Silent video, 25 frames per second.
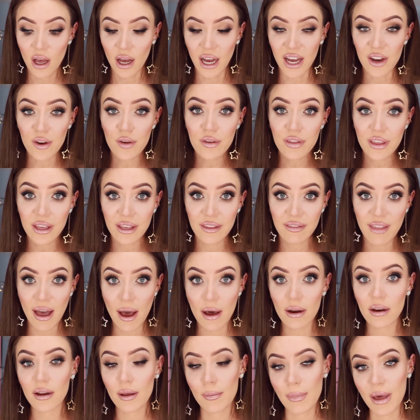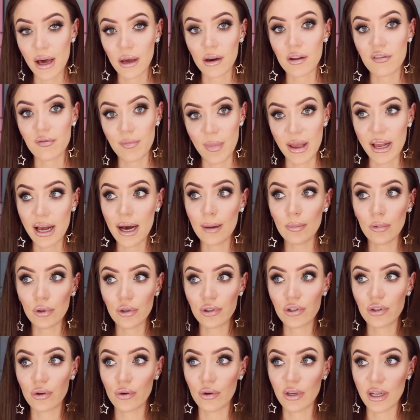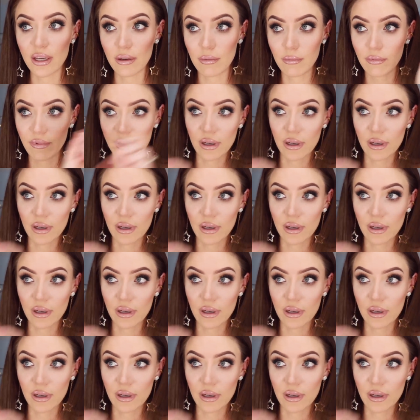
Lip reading: I don't think that amount of makeup looks good in